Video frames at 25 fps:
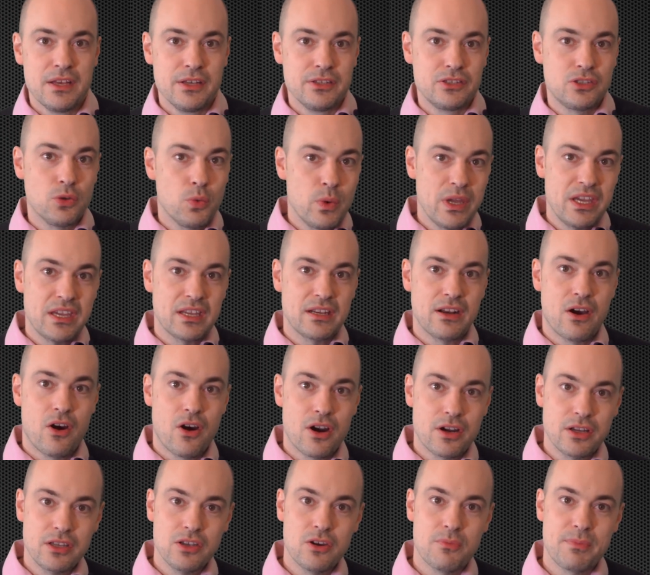So we can
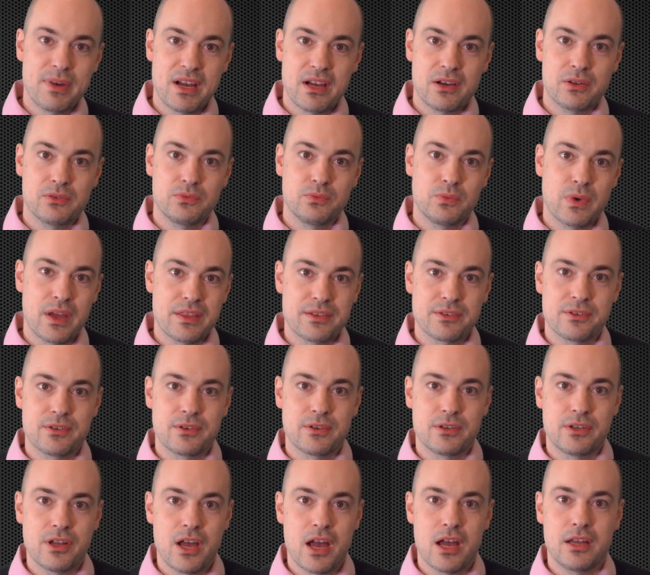argue about
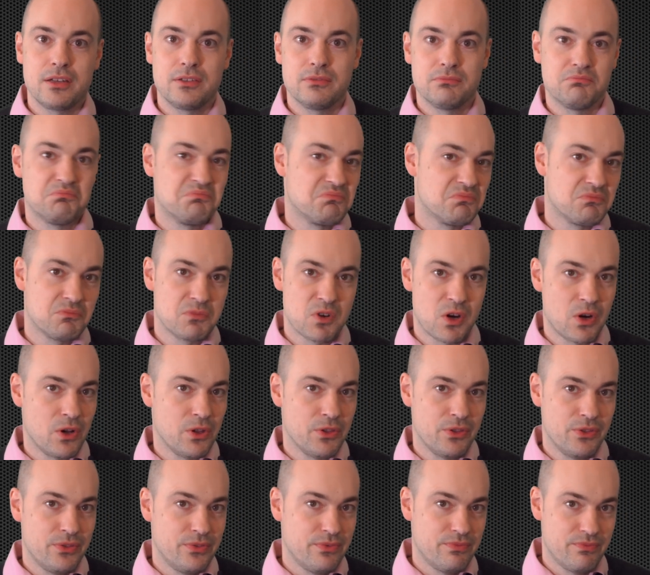whether or not
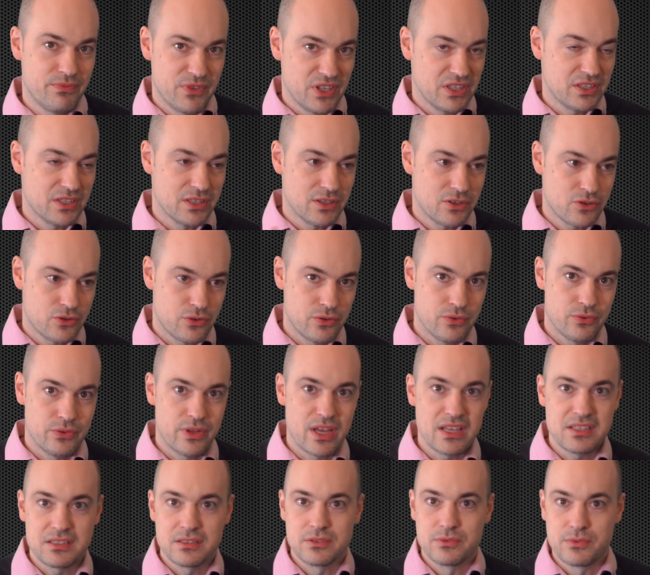all this is true.
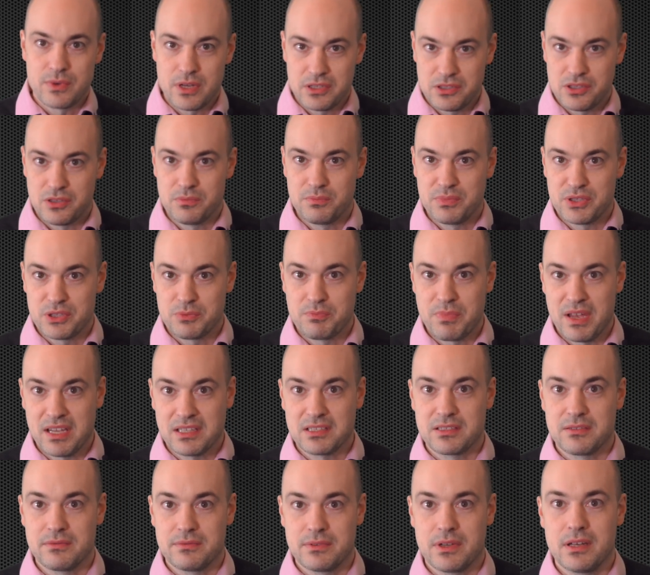That's the Russian
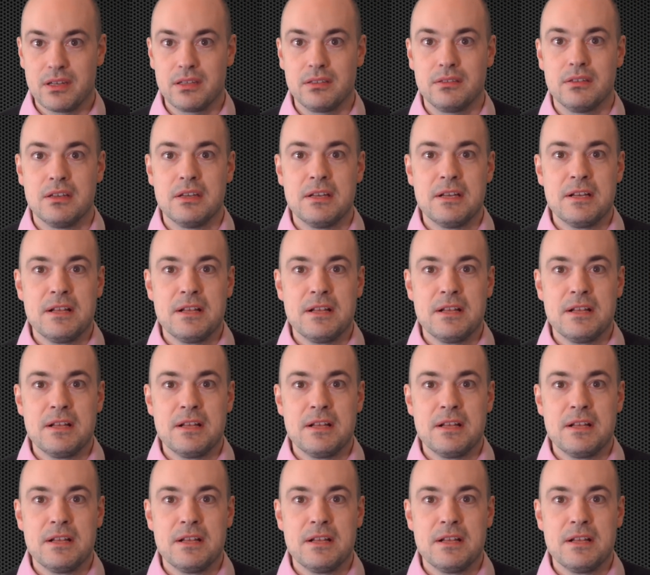perspective, right?